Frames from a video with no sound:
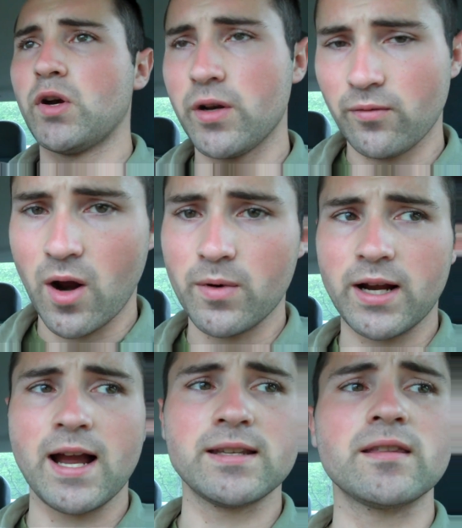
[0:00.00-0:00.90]
burning rubber
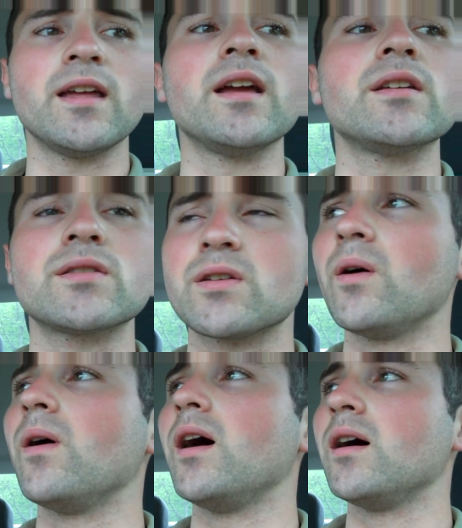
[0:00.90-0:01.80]
kinds of things,
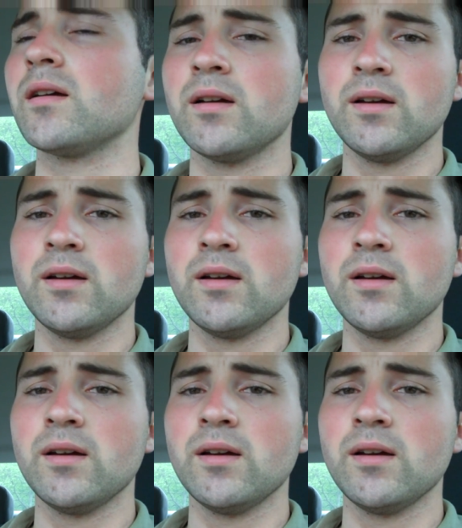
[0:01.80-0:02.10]
so,